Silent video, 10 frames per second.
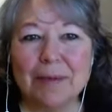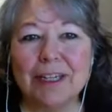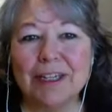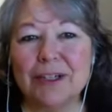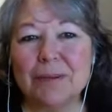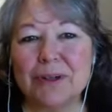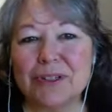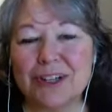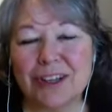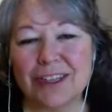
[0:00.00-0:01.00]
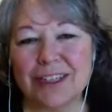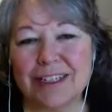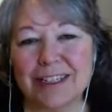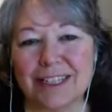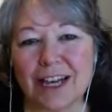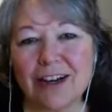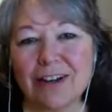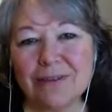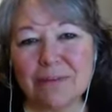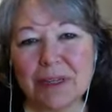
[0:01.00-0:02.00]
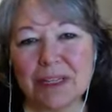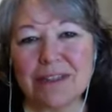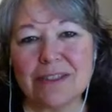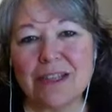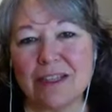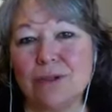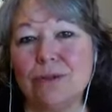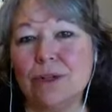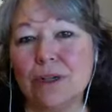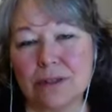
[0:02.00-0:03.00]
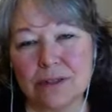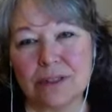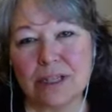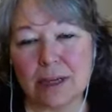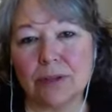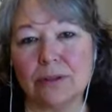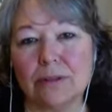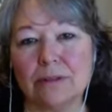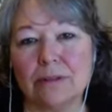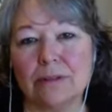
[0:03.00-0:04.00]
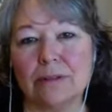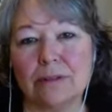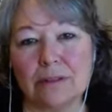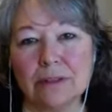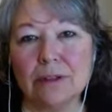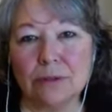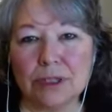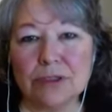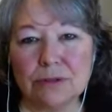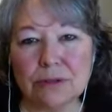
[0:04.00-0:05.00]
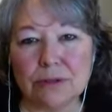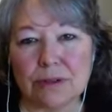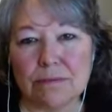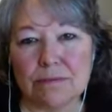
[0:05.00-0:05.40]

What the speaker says: Being your most authentic self means that you are stable in knowing truth,